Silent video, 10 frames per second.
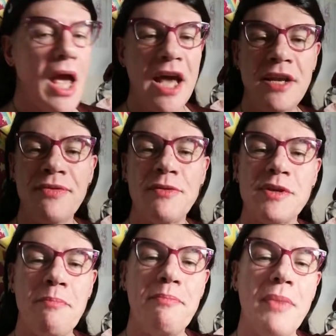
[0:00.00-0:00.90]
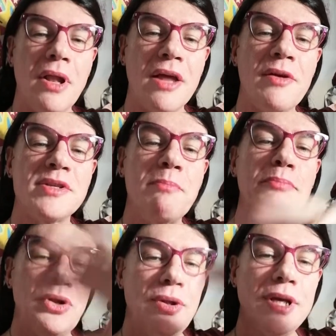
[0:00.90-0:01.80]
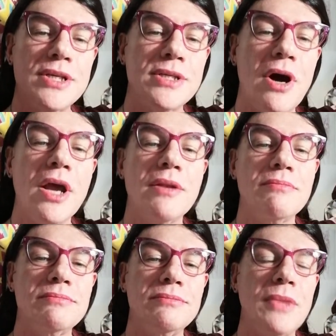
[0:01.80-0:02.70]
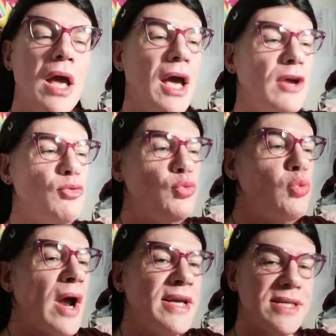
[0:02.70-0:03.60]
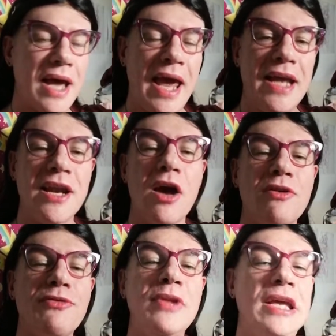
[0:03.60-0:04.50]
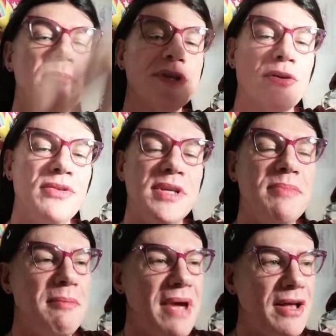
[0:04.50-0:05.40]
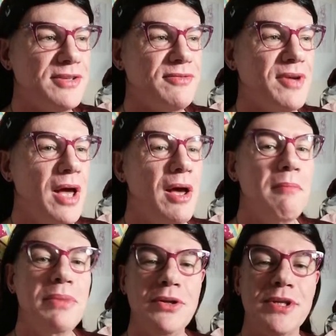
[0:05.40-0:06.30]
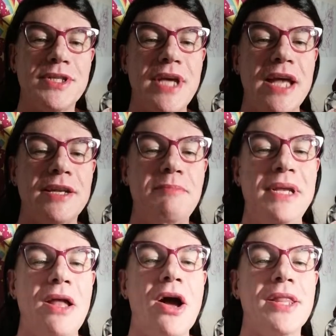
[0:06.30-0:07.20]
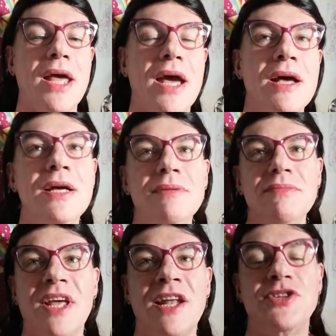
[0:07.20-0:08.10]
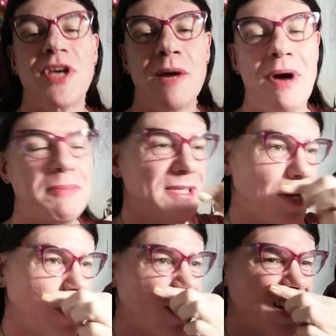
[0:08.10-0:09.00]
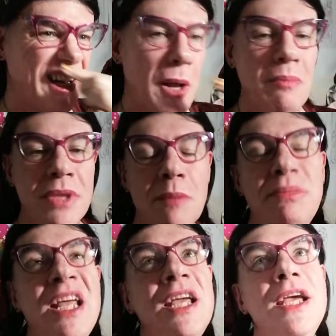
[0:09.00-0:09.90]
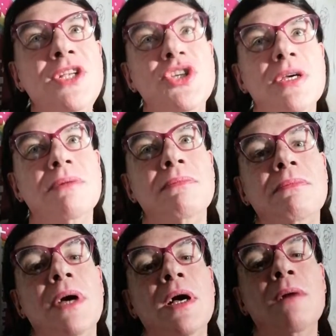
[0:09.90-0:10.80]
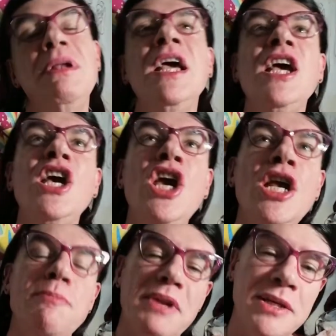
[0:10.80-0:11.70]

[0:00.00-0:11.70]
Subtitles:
and if there was a building site, he'd race ahead and kind of fling himself on these big mounds of builder sand. He'd be lying there, and as you come up, he's lying there going, "Bleach, bleach,